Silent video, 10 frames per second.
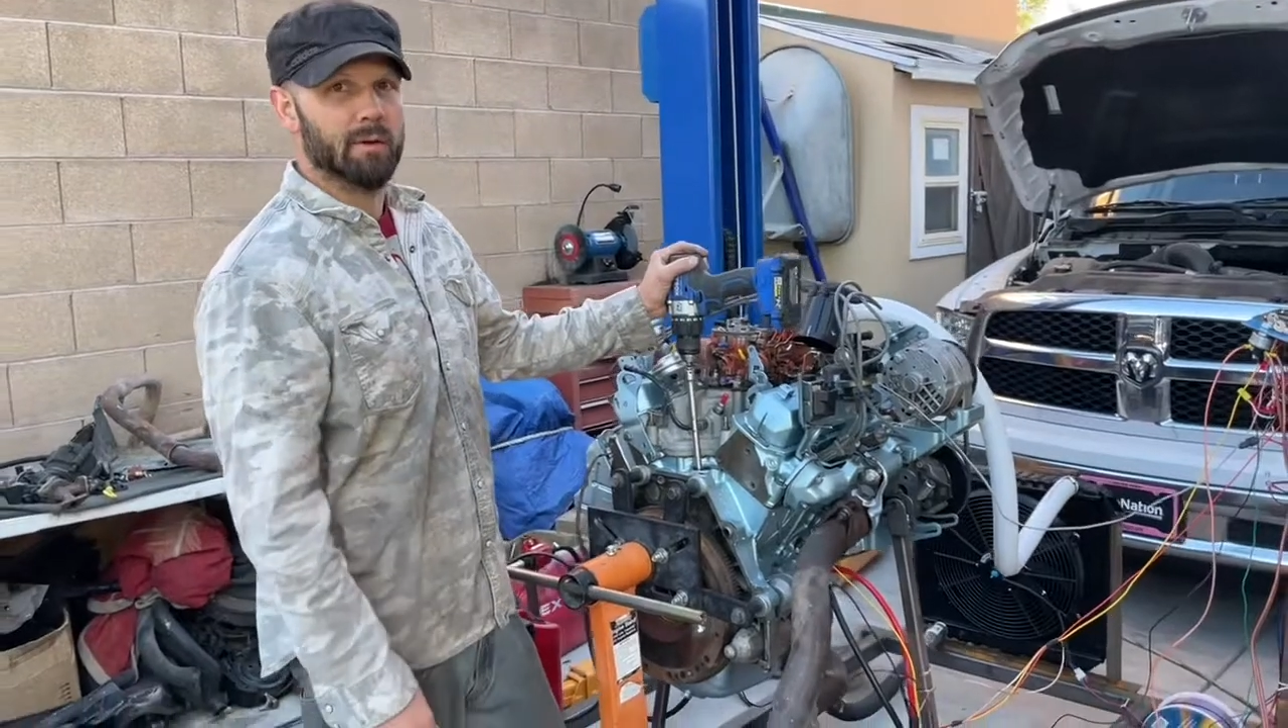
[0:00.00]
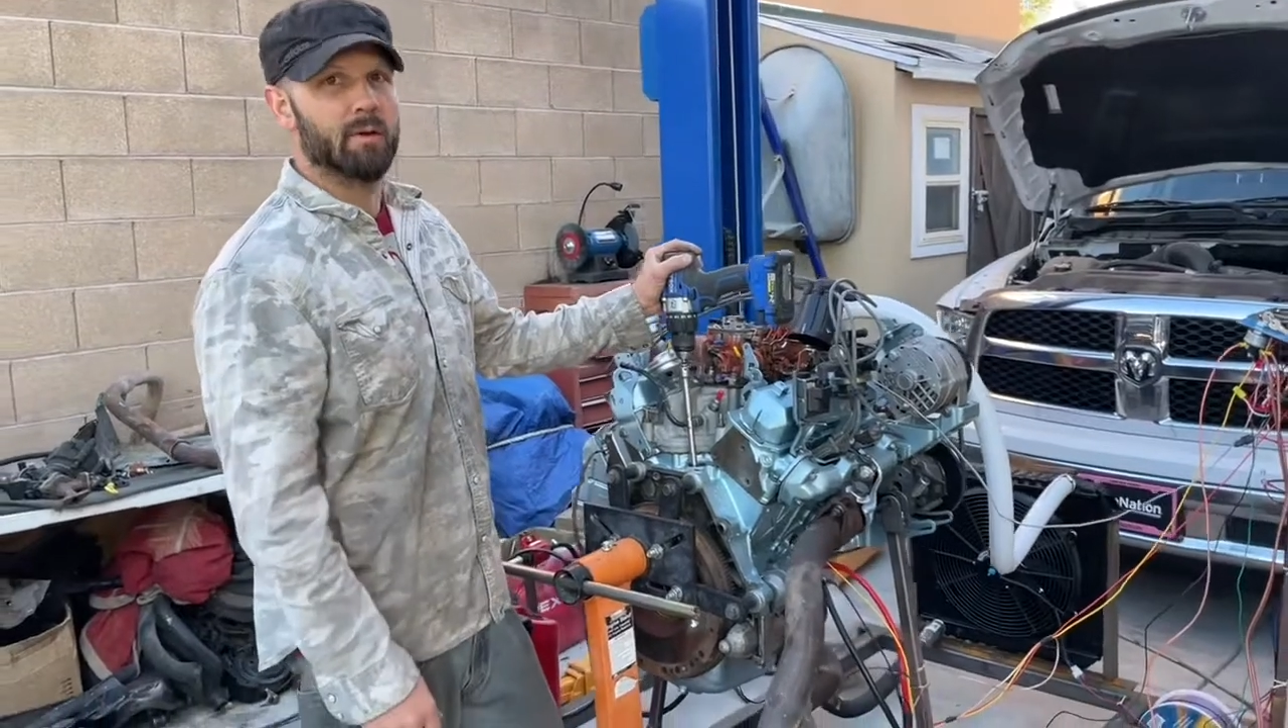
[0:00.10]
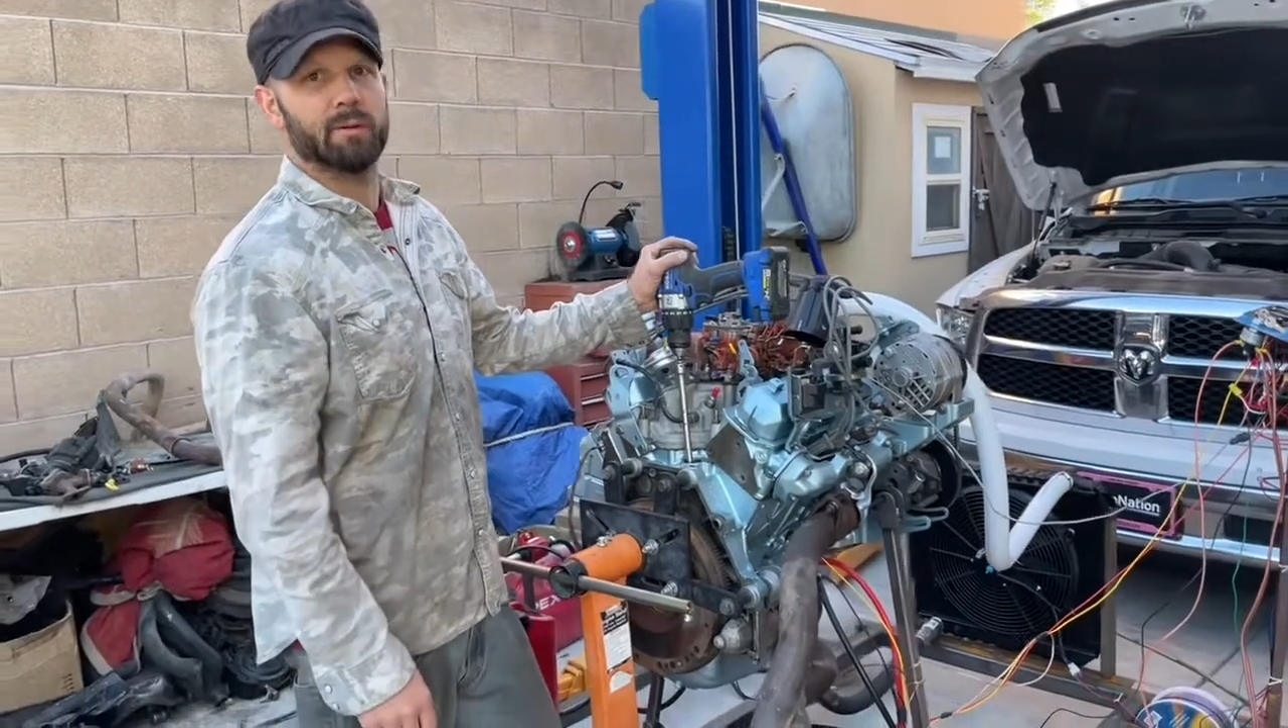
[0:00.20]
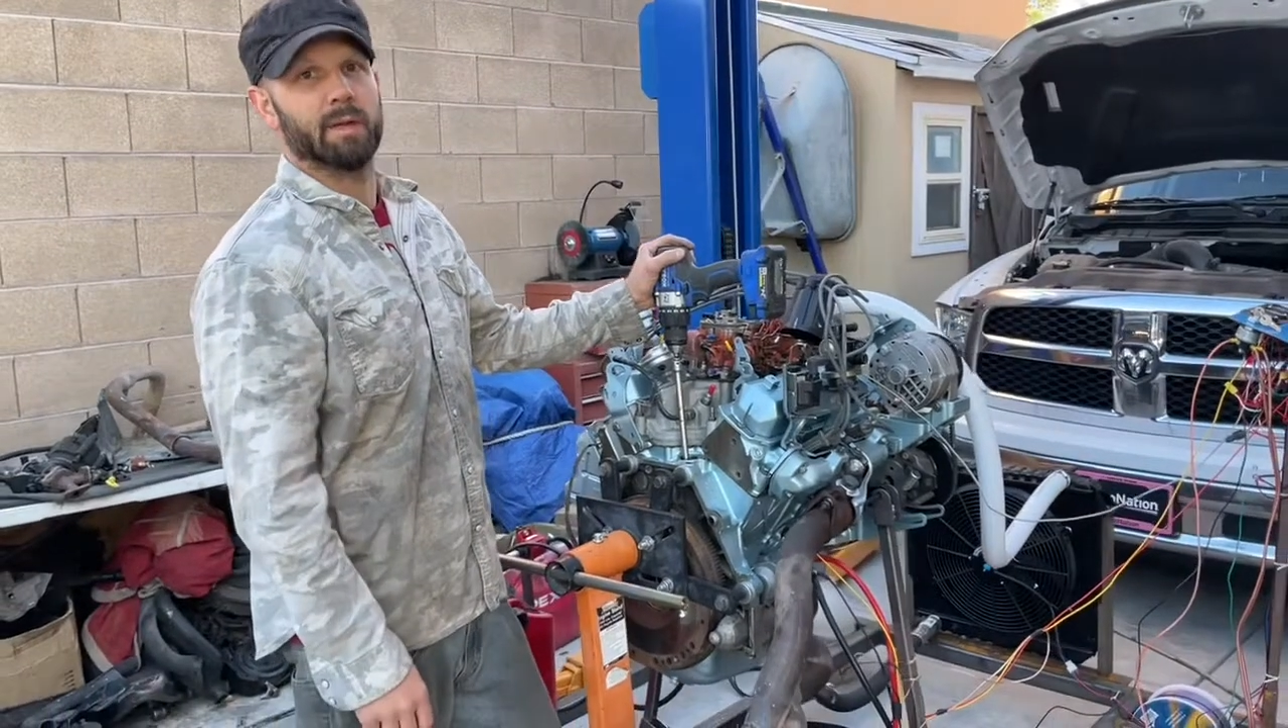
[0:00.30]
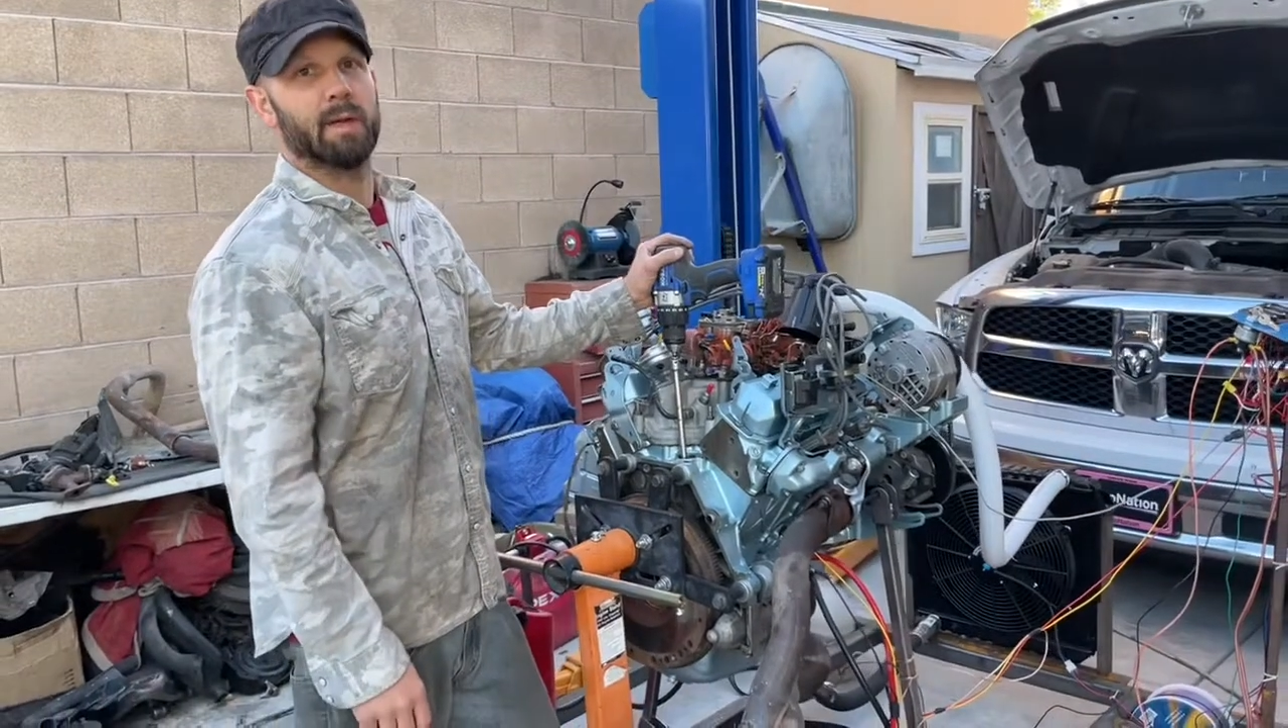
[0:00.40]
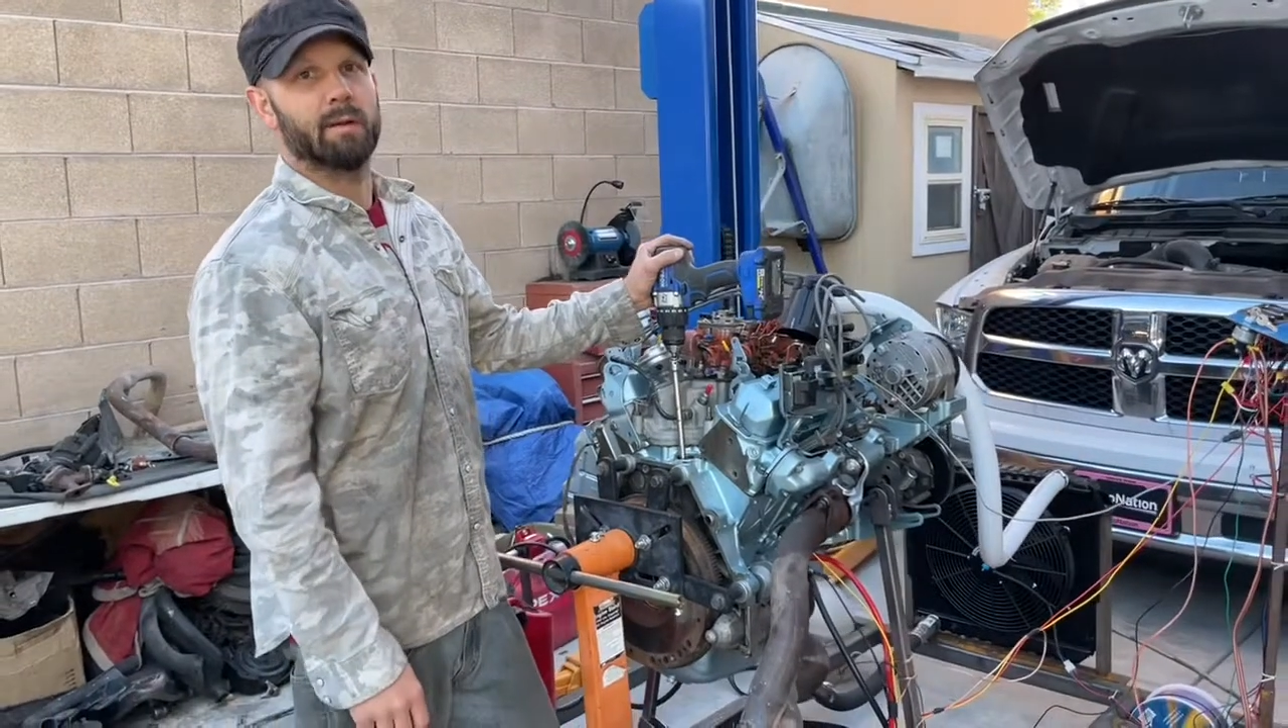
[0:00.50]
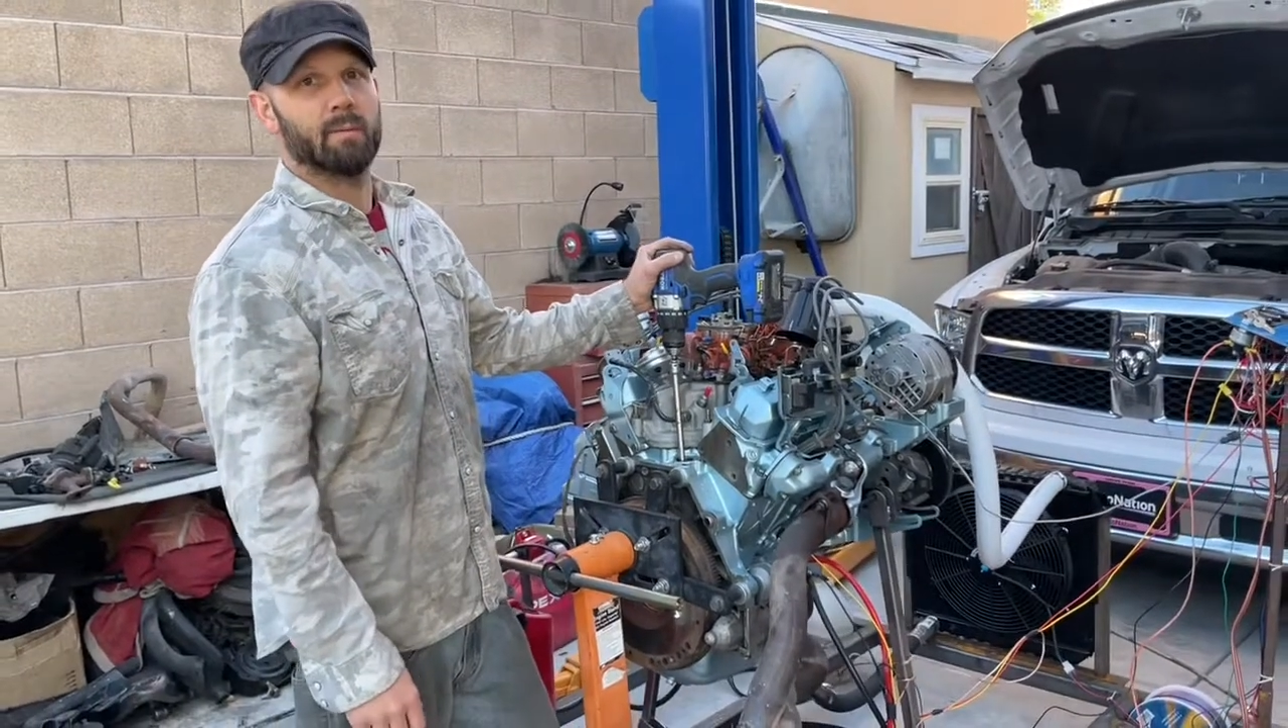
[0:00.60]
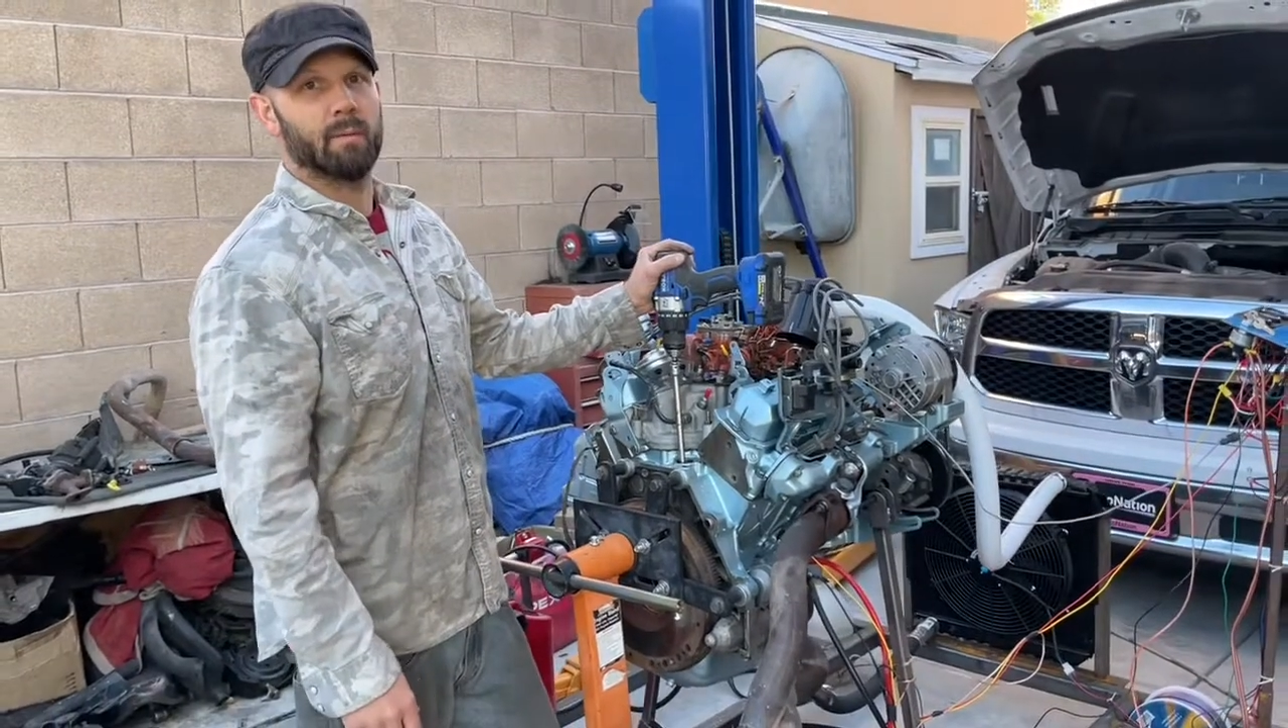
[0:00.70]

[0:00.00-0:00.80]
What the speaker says: and over again